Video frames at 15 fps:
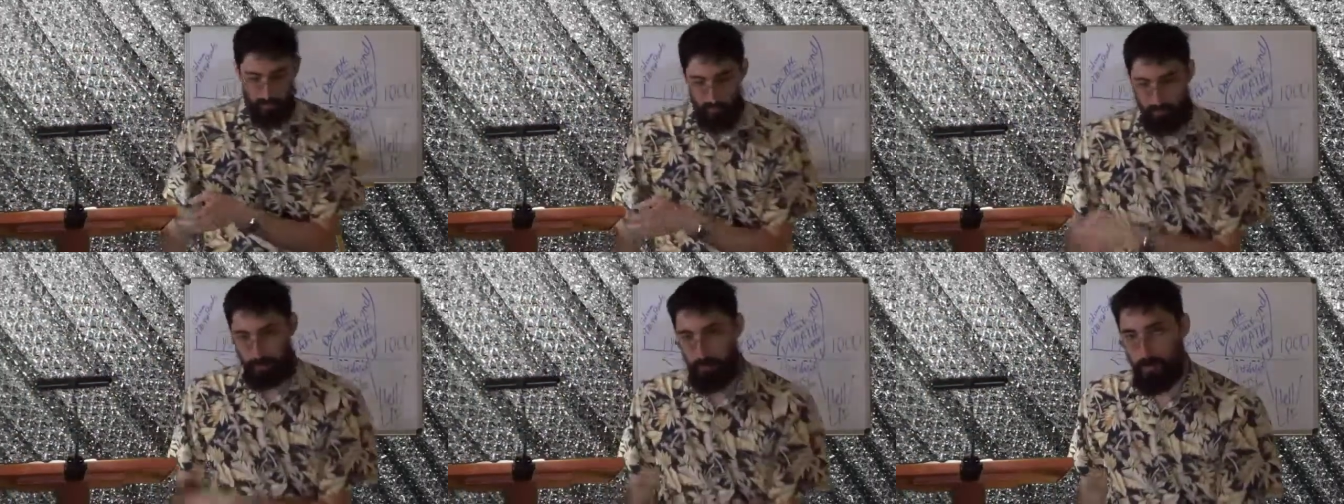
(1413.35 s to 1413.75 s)

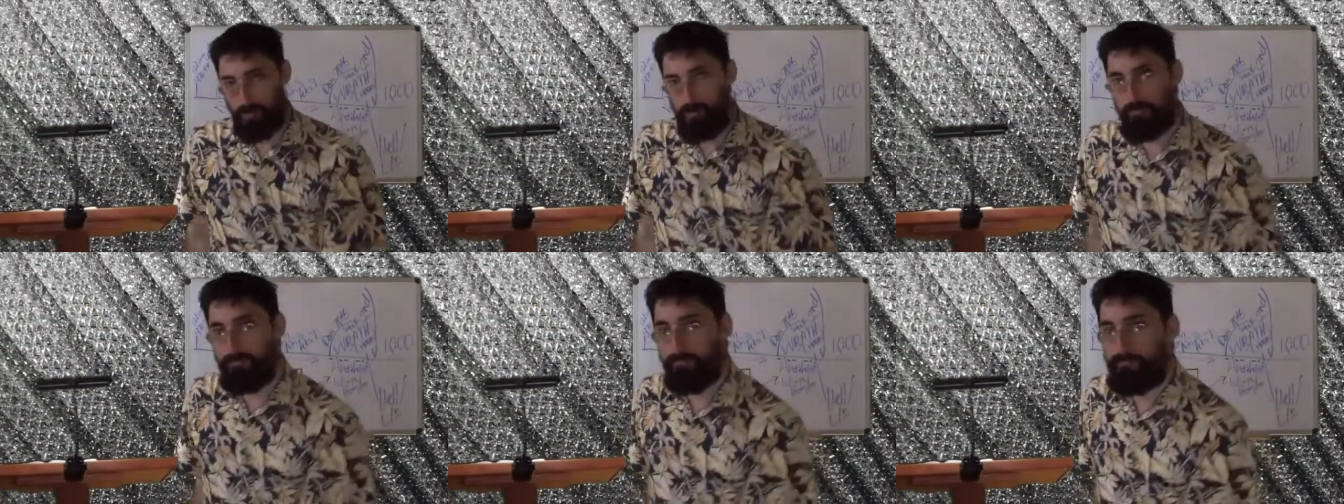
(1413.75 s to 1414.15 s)

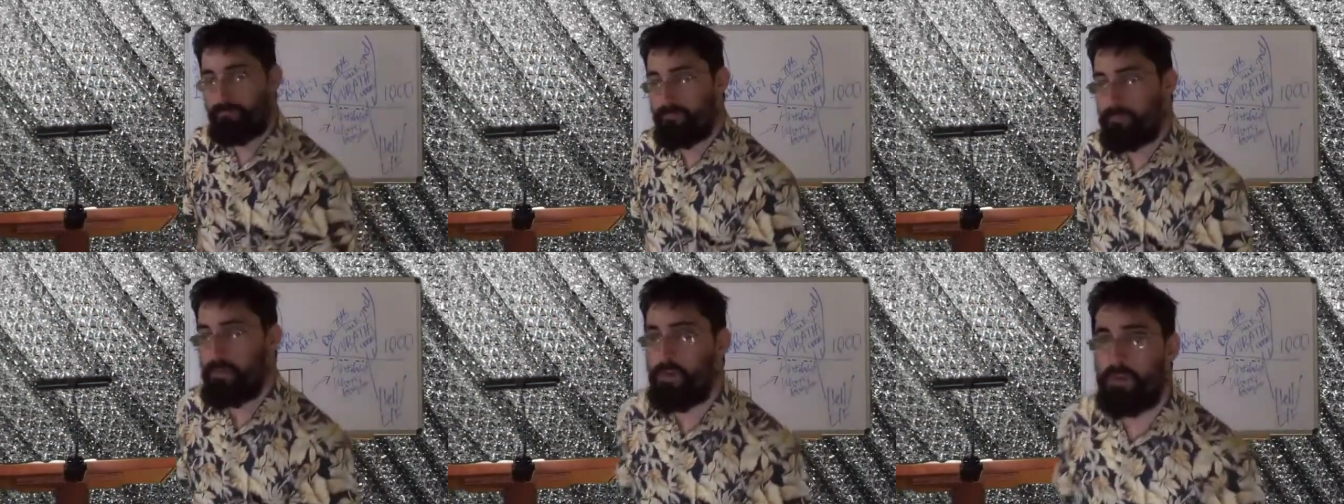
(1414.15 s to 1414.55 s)
before.
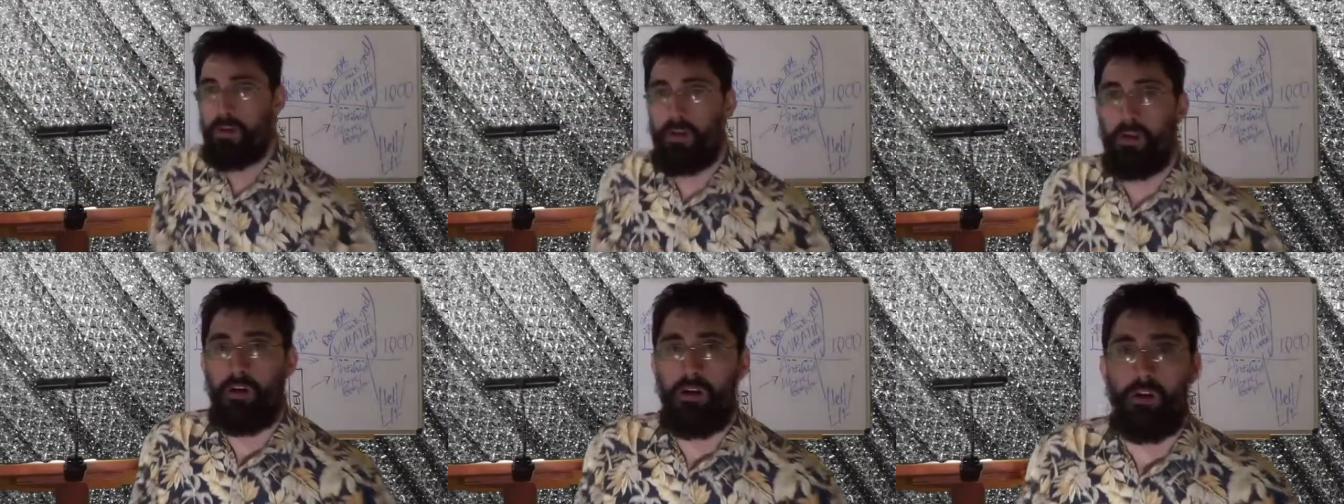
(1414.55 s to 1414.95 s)

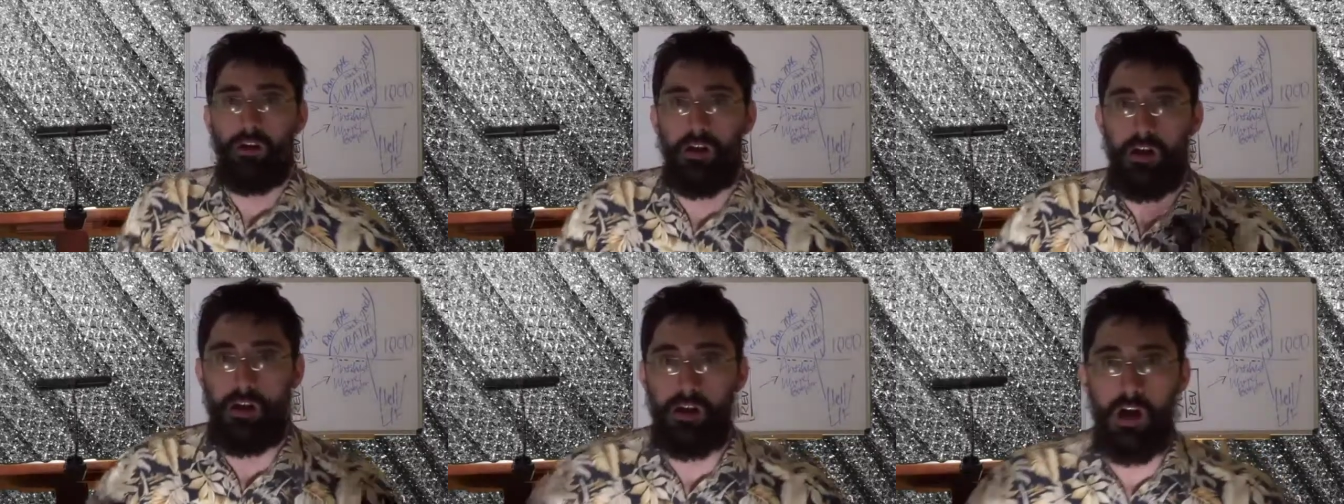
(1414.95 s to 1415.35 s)

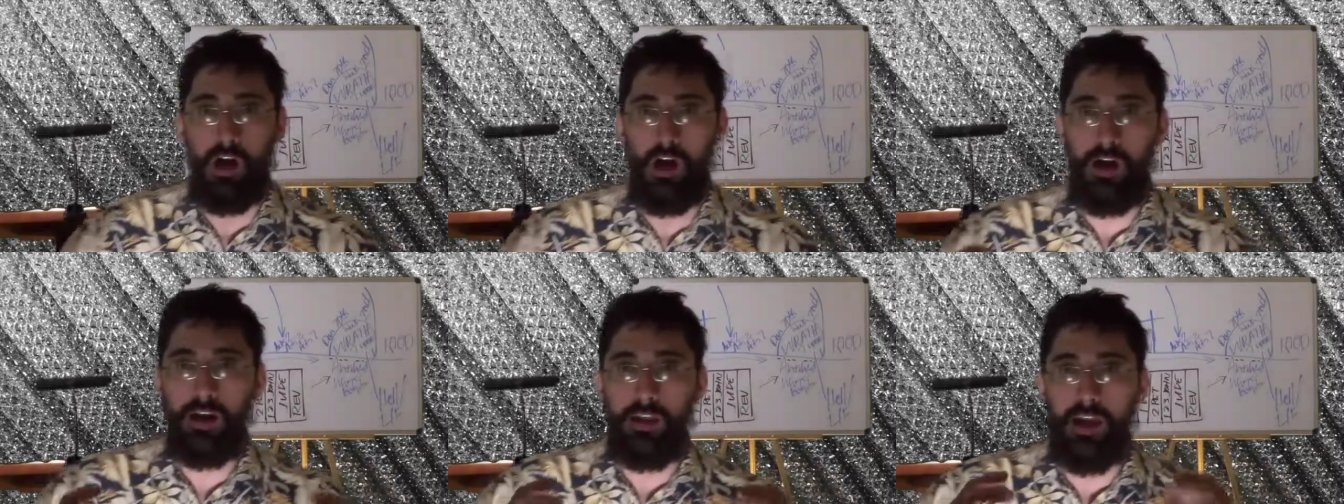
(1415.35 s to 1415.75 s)

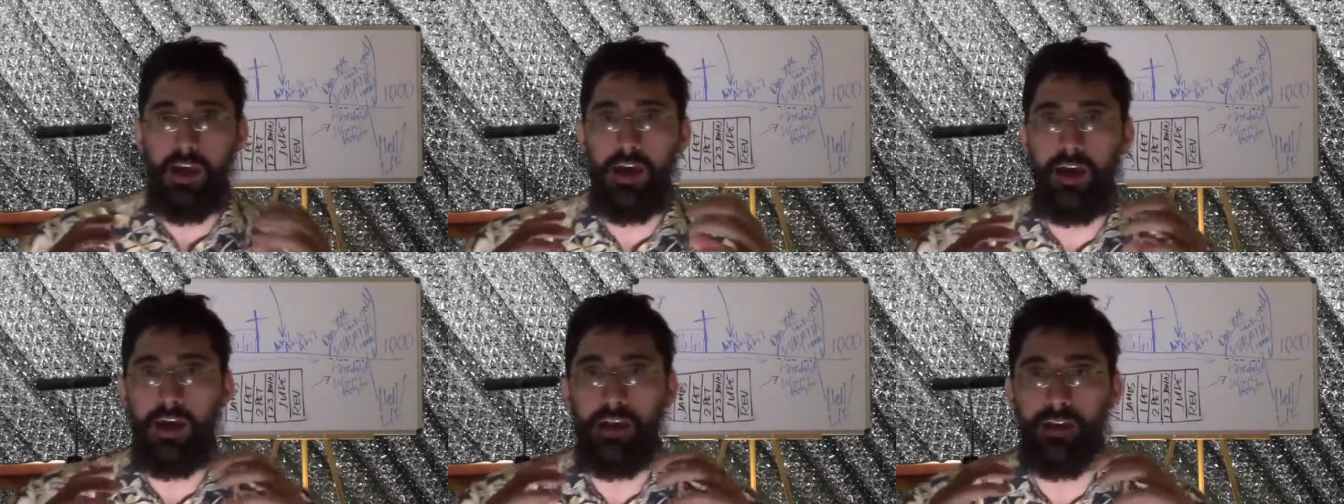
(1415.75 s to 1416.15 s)
God
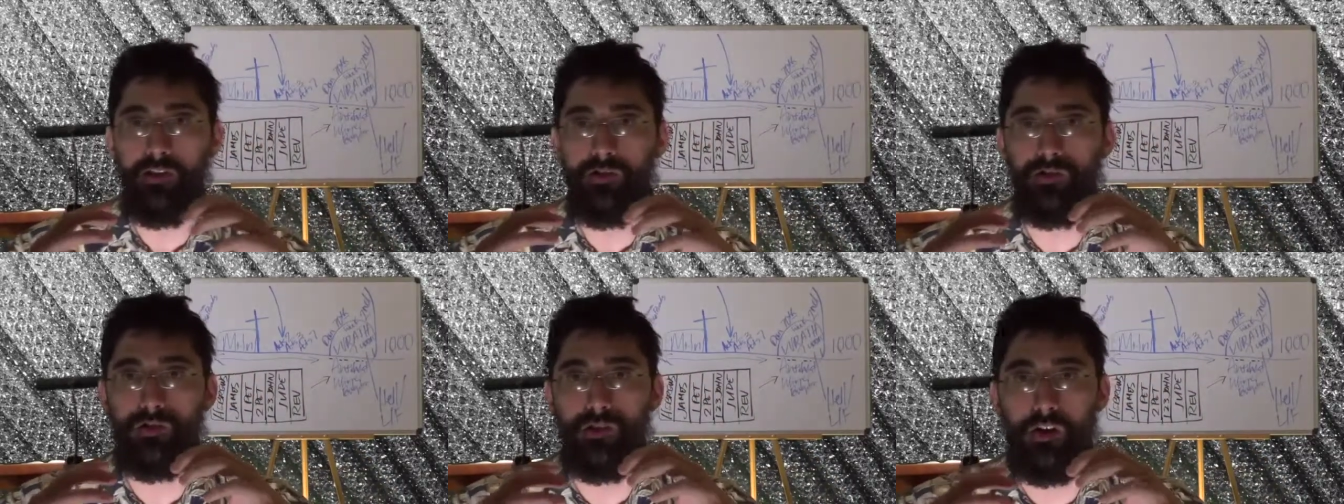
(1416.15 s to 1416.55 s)

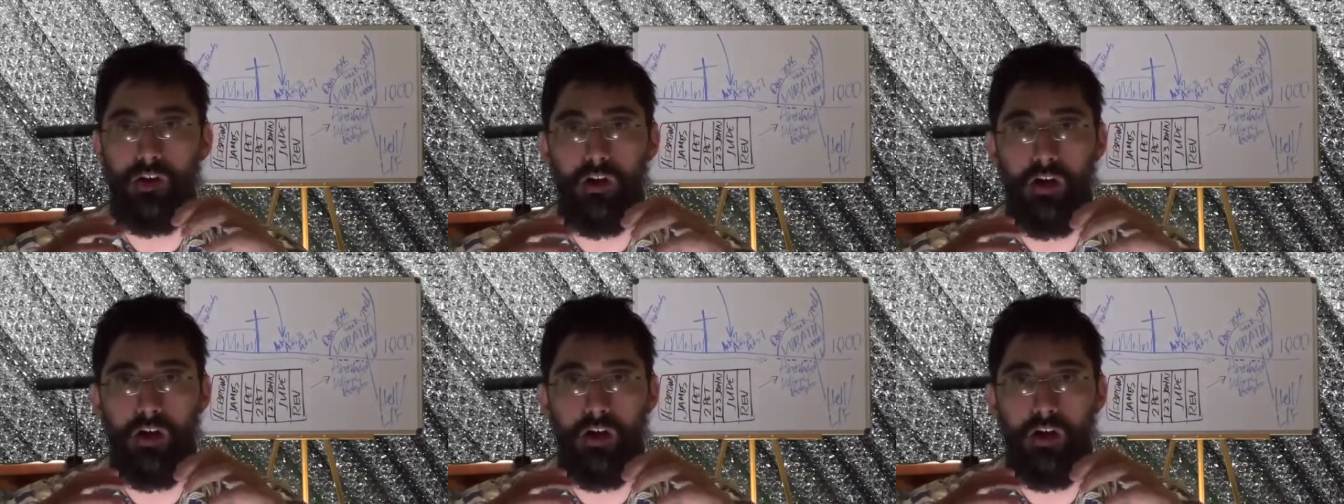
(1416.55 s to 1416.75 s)
has